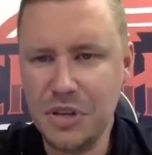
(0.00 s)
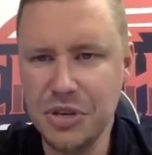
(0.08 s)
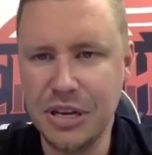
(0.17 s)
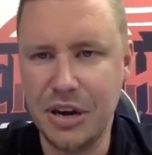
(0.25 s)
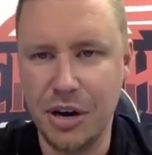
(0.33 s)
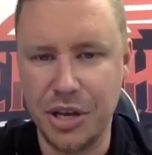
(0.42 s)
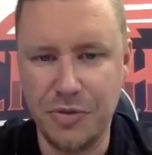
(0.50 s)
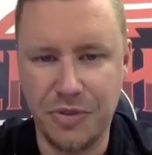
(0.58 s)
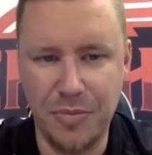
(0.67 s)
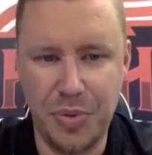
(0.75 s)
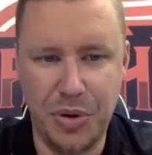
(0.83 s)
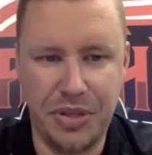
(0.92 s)
You can argue
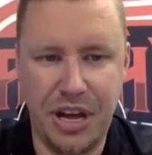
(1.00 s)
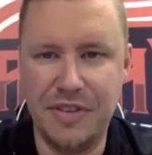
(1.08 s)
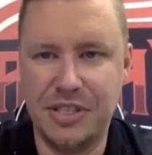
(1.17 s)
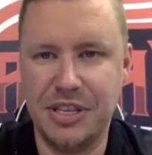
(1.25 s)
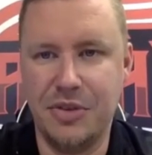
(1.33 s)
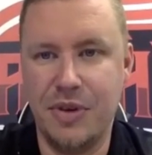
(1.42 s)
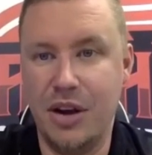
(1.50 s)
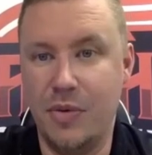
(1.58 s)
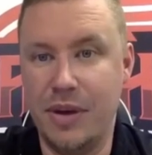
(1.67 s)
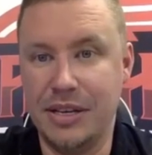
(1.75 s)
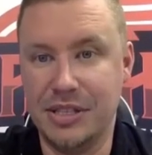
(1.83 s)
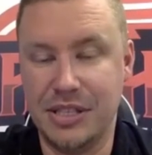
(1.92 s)
for both. Obviously, the Red
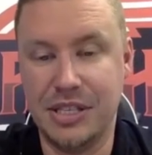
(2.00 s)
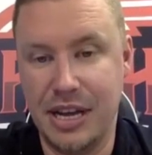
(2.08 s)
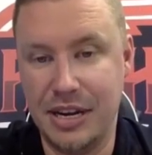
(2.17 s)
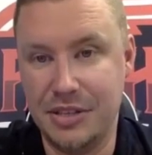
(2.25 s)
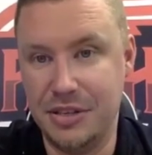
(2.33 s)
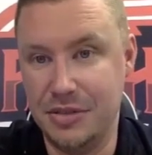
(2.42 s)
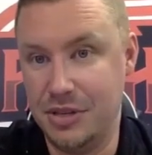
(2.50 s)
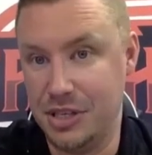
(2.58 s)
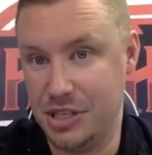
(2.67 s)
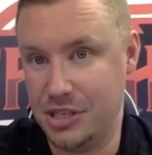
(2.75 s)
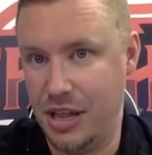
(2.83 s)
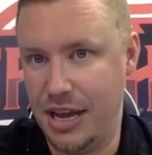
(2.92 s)
Wings decided to
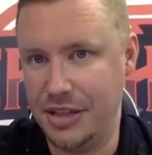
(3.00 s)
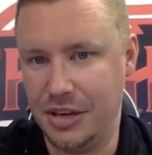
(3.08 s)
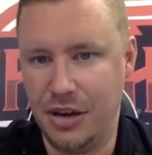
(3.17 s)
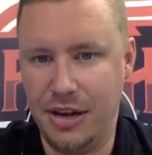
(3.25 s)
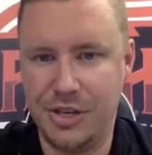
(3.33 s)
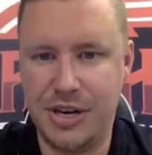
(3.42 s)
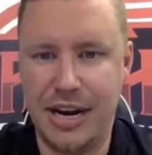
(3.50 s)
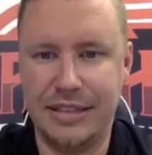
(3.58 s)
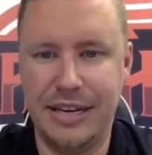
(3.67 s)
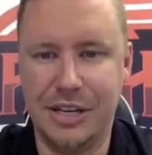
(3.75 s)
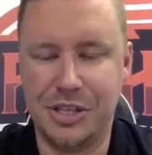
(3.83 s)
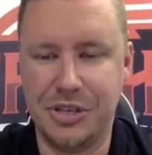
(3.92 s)
slide the contract
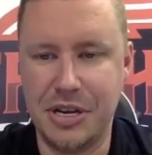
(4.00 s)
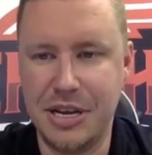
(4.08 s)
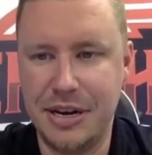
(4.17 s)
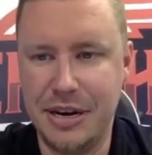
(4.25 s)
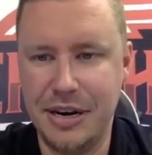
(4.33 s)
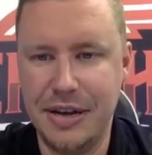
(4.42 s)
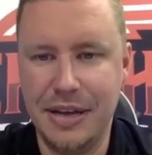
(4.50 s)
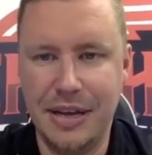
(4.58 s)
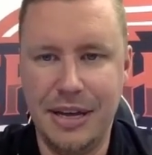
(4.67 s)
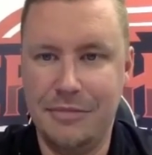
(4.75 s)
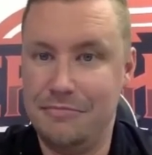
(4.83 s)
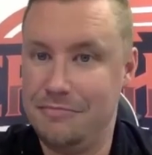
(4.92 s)
an extra year.
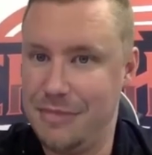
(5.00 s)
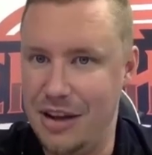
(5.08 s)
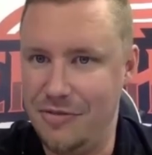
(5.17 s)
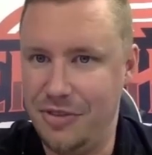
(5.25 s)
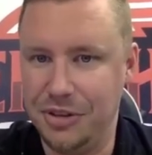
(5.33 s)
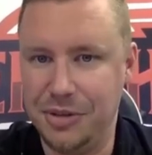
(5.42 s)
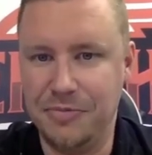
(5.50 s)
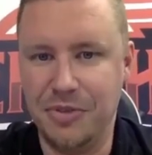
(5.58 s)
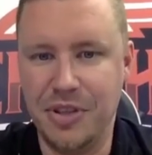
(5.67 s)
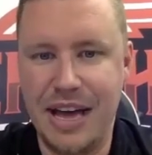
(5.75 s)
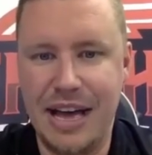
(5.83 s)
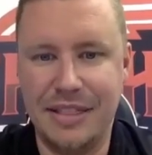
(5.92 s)
Can't fault them
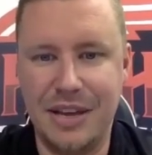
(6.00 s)
for that.